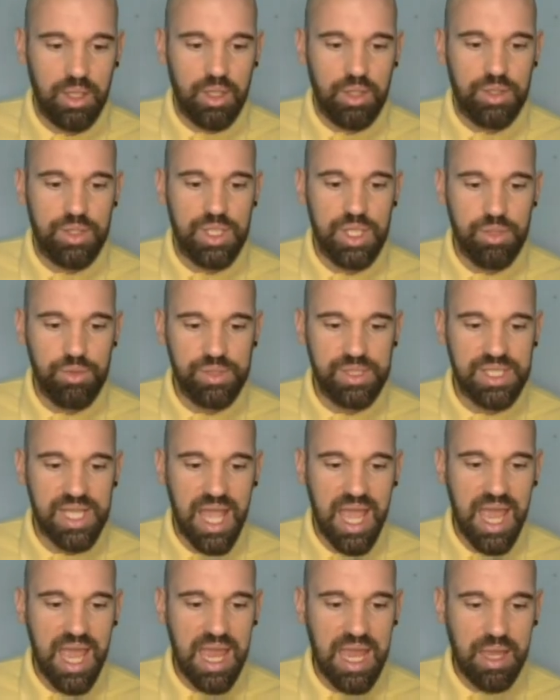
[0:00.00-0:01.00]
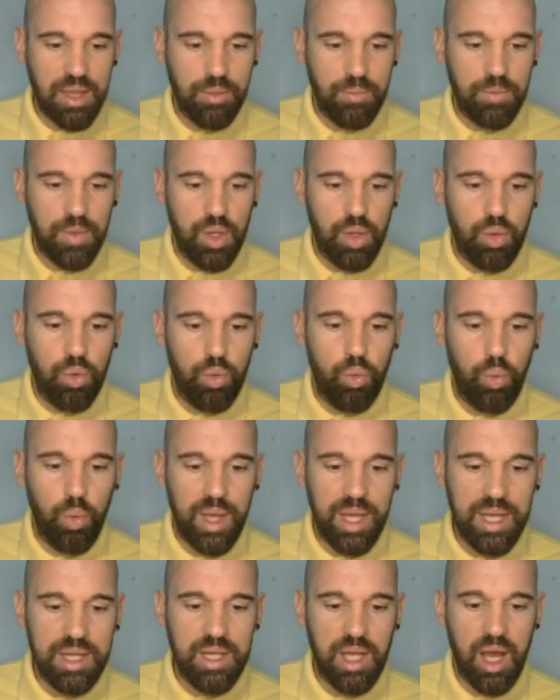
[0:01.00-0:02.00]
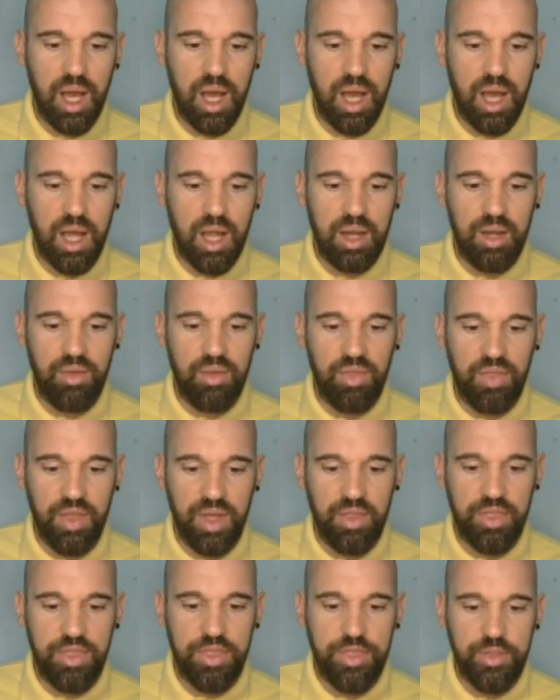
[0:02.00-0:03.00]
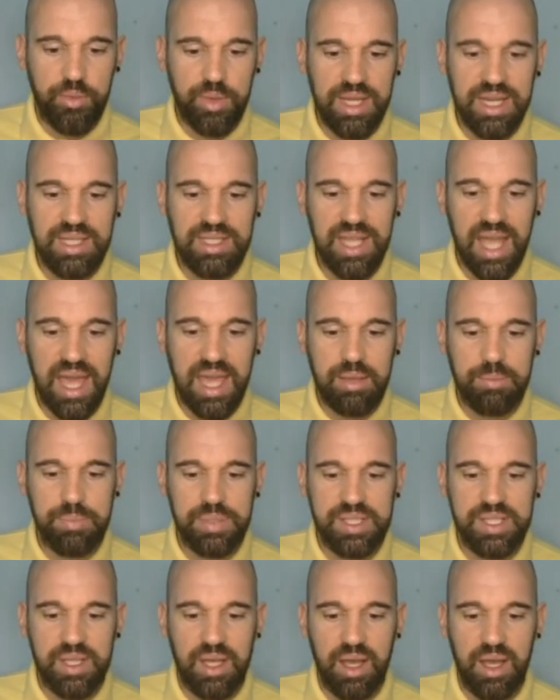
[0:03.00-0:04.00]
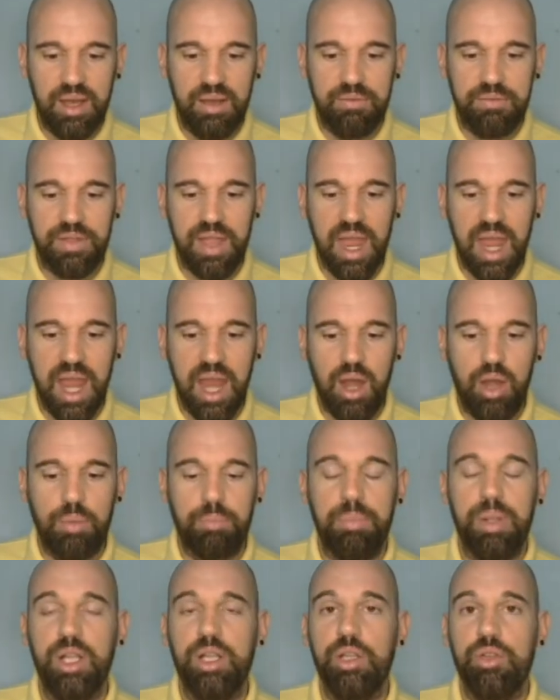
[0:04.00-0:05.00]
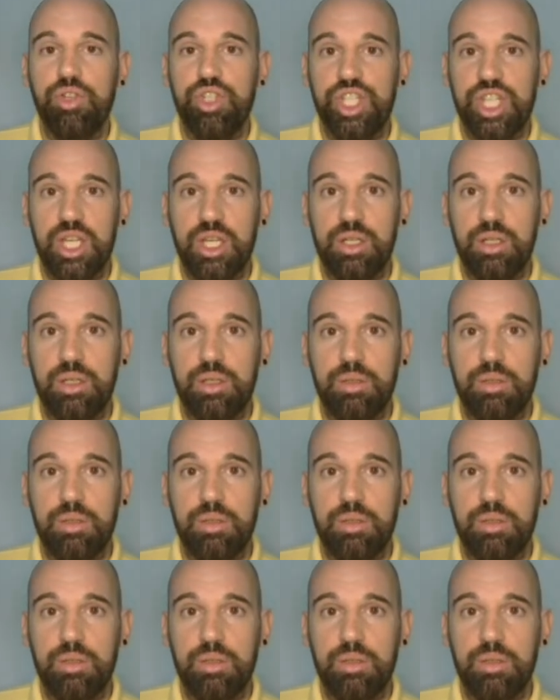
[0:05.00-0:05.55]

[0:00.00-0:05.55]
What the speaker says: to say, what are the 3 types of air pollution?